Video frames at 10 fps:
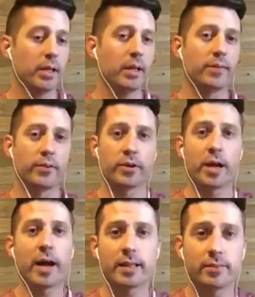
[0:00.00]
if you're
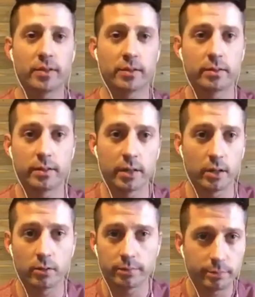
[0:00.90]
not even,
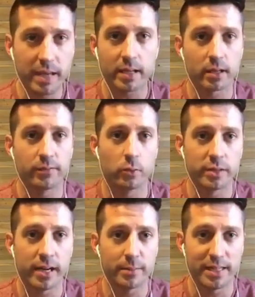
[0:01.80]
making a
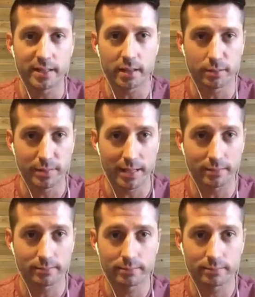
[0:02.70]
full-time income yet.